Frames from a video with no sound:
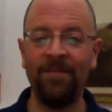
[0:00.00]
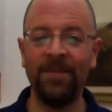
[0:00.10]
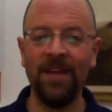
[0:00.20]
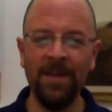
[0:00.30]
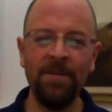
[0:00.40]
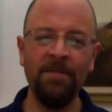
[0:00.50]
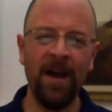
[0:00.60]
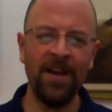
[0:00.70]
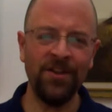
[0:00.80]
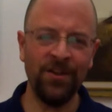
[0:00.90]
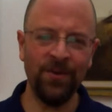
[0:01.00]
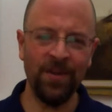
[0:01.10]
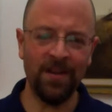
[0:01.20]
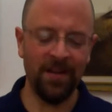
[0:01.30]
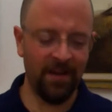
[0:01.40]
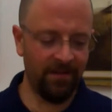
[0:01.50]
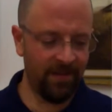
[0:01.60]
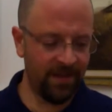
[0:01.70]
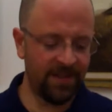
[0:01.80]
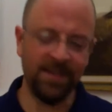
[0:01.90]
Keep in mind, too, that
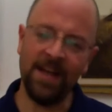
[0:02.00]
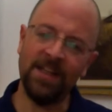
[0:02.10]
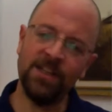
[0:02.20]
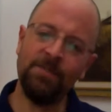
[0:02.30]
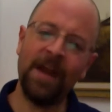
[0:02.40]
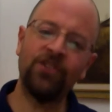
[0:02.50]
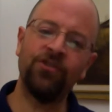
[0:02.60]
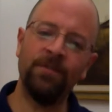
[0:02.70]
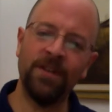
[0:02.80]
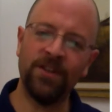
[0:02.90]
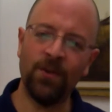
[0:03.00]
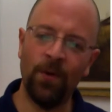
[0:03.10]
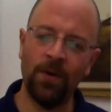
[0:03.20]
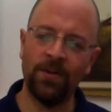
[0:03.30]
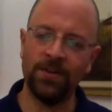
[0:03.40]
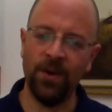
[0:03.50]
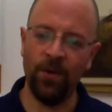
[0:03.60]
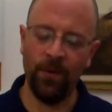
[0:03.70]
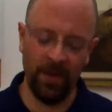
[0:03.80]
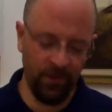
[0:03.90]
this is a spectrum disorder,
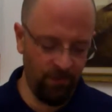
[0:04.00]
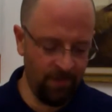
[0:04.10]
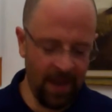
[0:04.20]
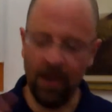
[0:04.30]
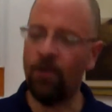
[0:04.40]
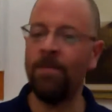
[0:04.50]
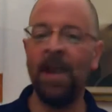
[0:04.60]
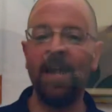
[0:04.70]
so you may or may